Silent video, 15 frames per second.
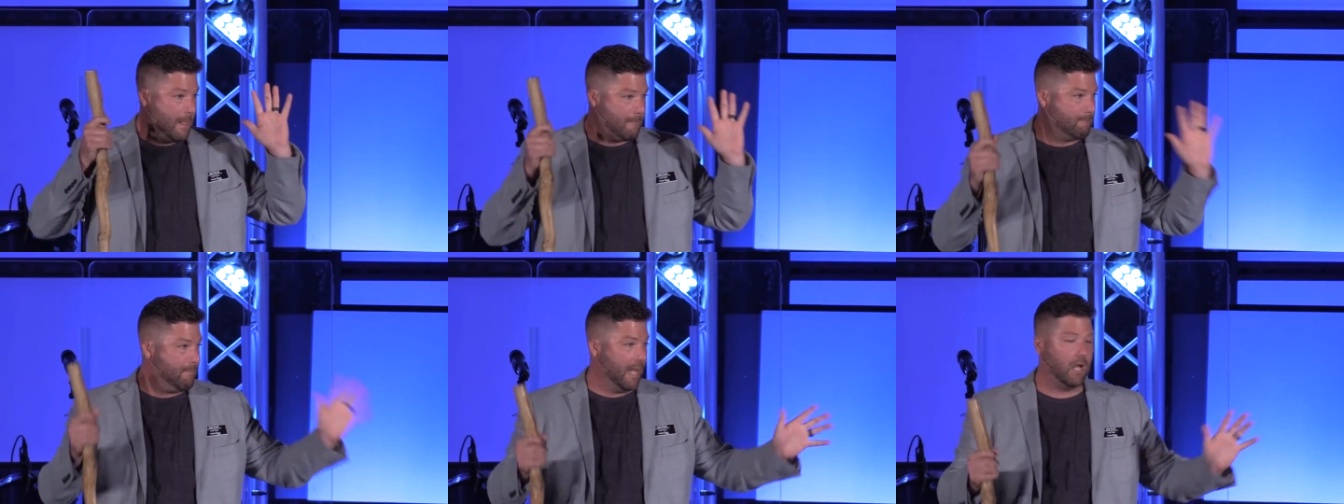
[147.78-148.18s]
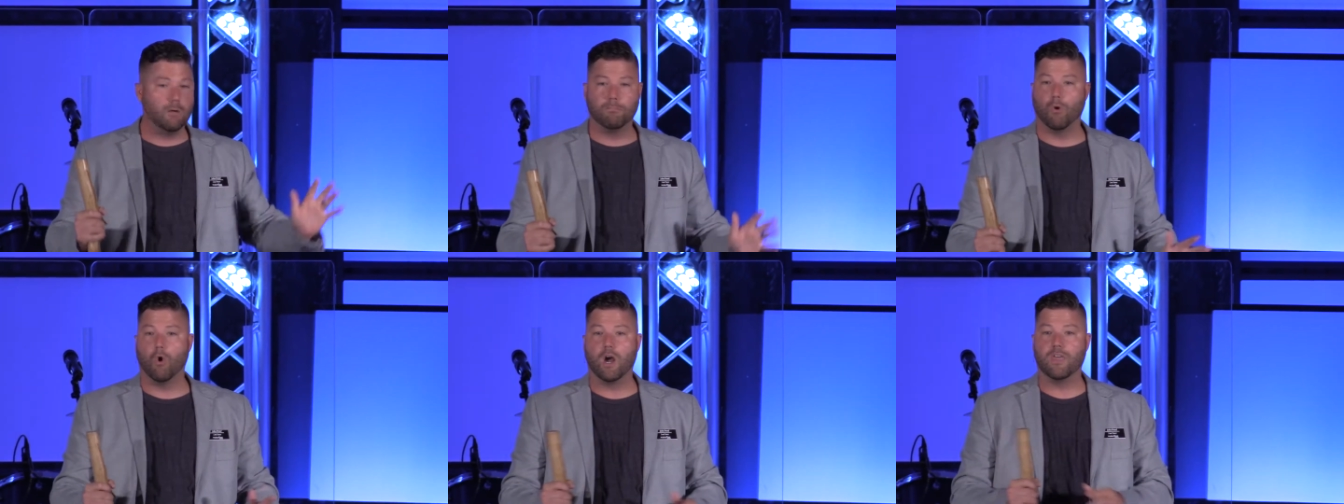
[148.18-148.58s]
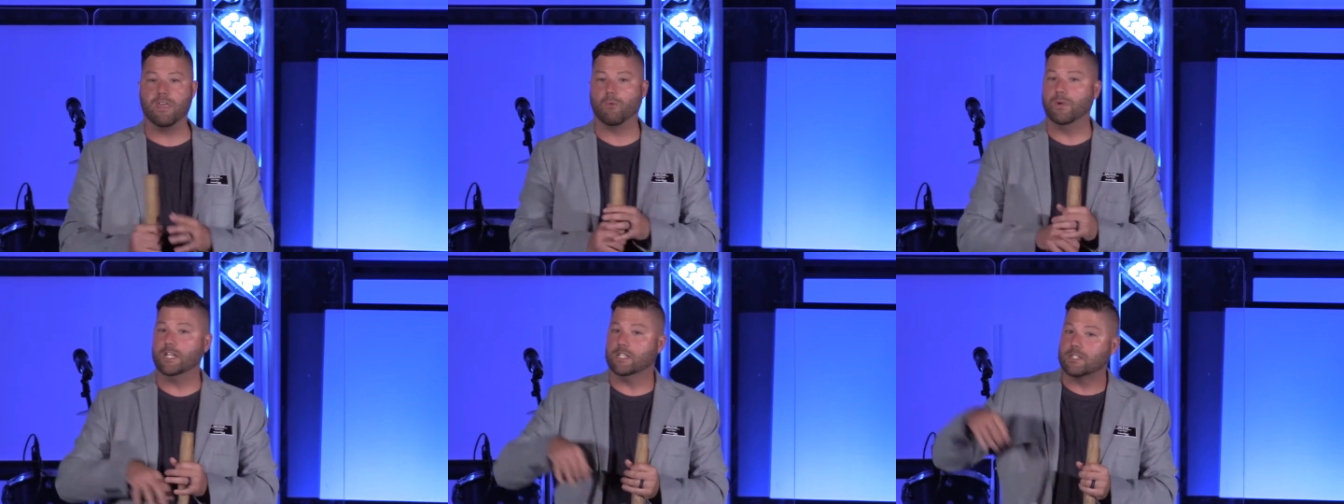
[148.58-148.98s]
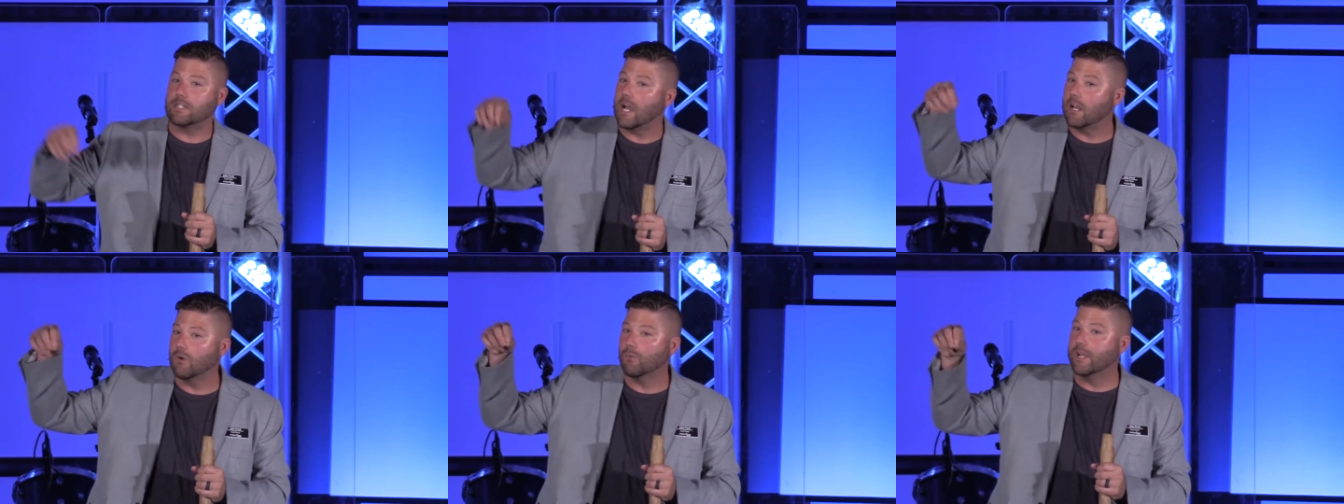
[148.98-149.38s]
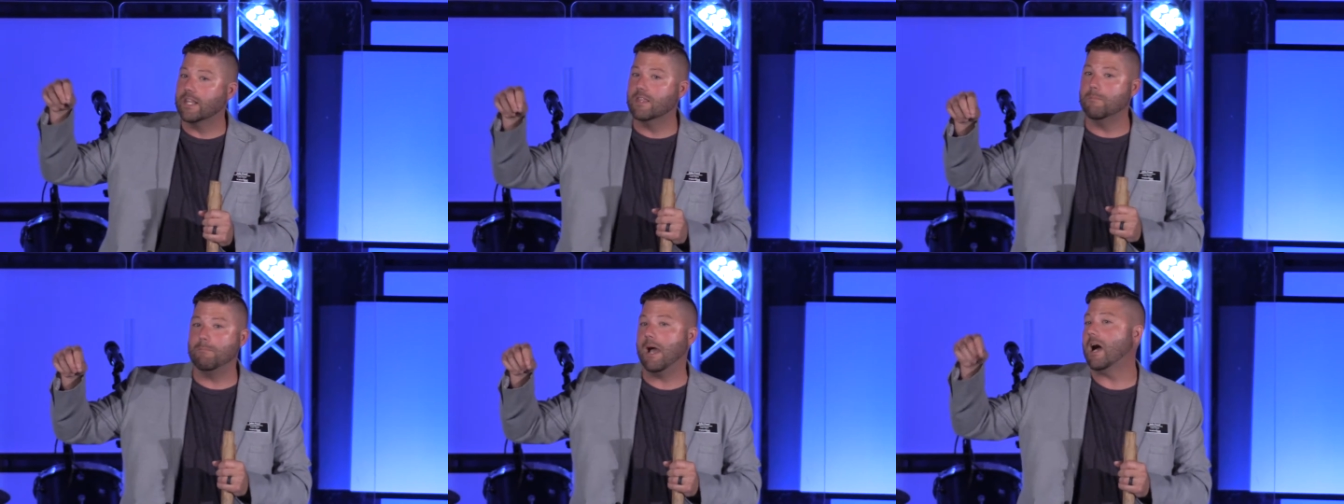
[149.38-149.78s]
bellboy that we just kind of ring
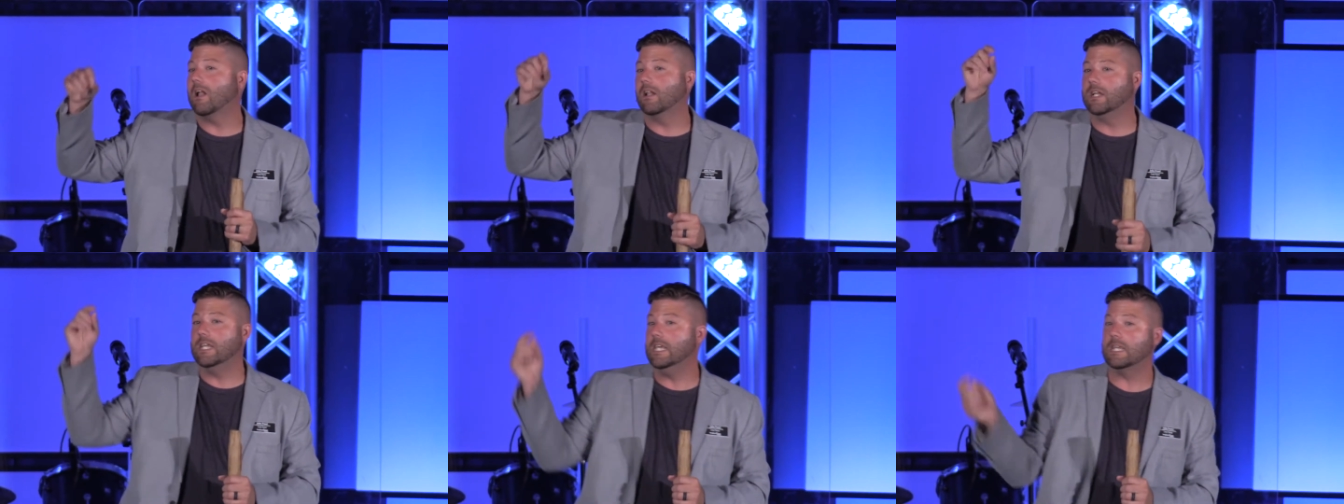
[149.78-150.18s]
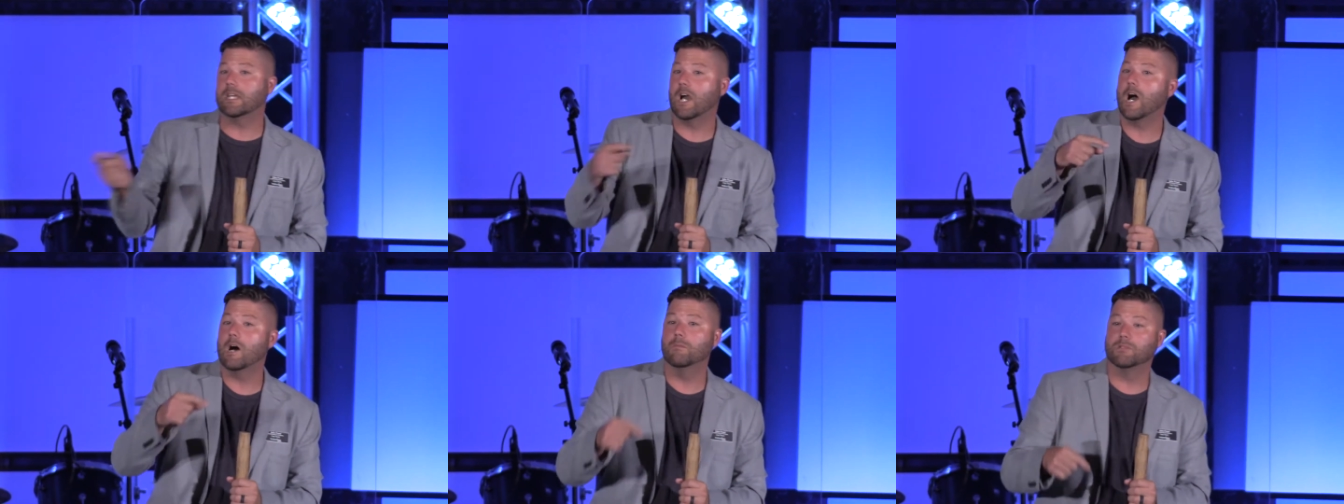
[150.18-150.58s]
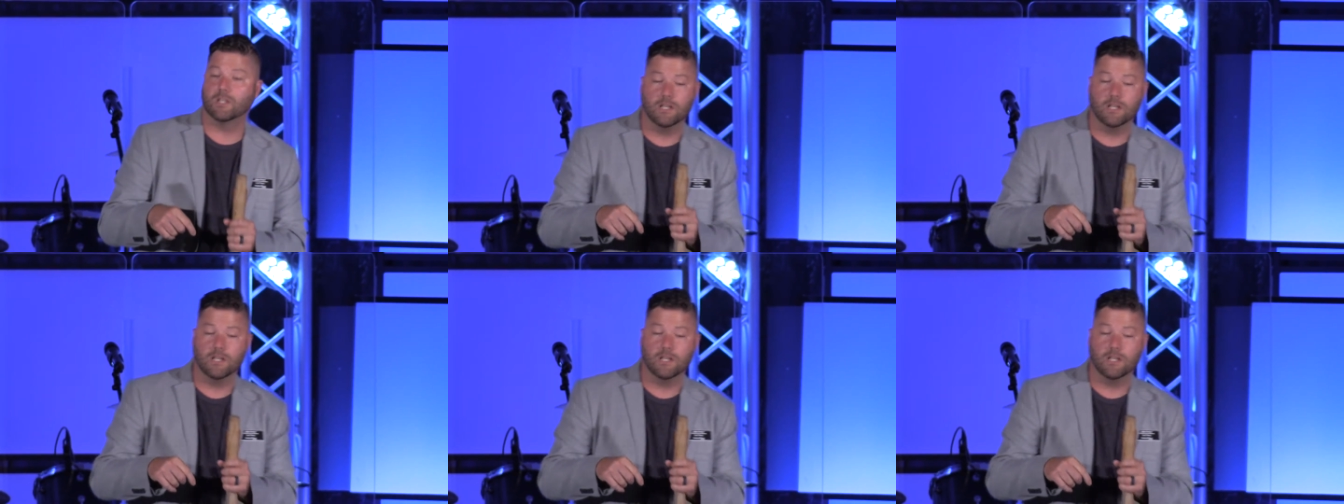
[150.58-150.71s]
the bell and He comes